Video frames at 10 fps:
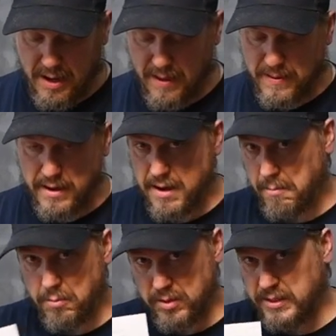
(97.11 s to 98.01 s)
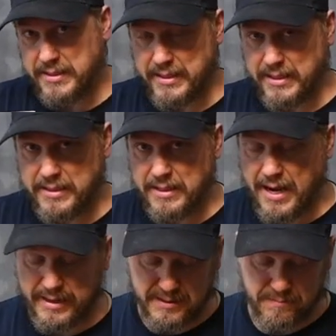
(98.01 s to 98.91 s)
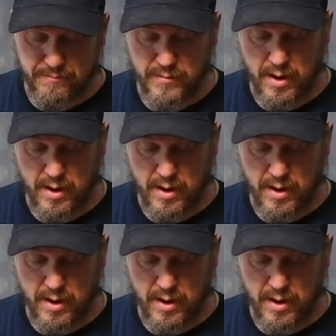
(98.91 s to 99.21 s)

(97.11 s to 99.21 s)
and then number the 6 sides.